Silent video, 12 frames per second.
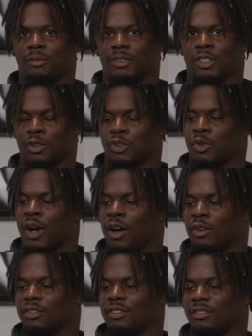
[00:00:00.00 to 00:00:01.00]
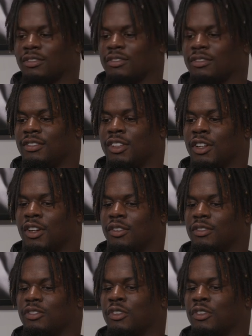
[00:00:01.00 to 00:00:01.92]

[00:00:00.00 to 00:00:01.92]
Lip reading: So throughout, you know,